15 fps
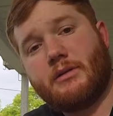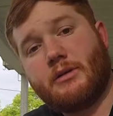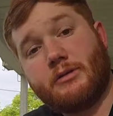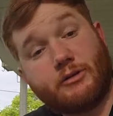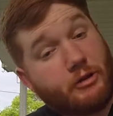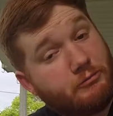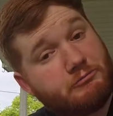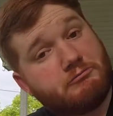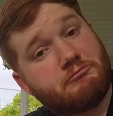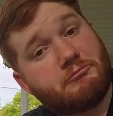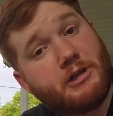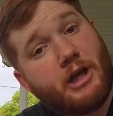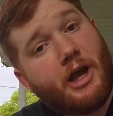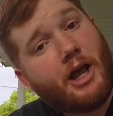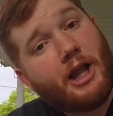So
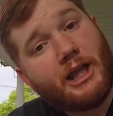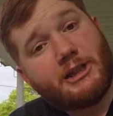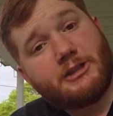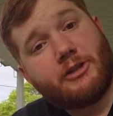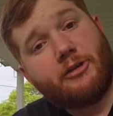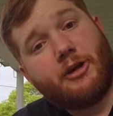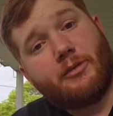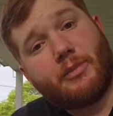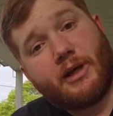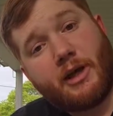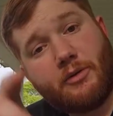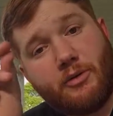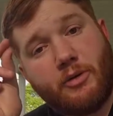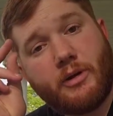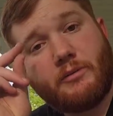let's suit up and
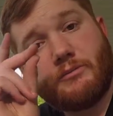go do it.